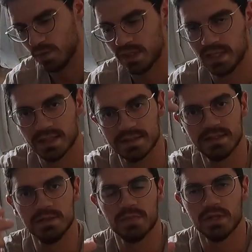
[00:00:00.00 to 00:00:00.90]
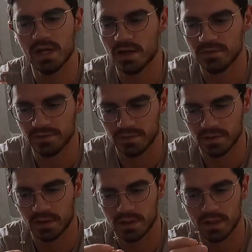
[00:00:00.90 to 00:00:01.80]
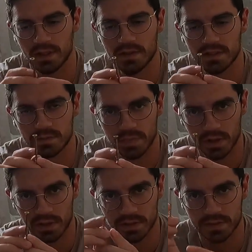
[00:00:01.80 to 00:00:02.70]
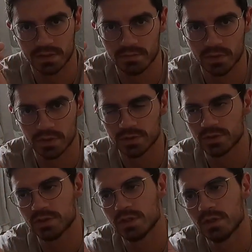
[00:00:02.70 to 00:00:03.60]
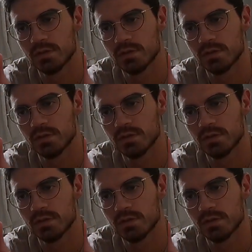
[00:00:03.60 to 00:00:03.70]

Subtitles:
And when it gets deep enough, and this part is submerged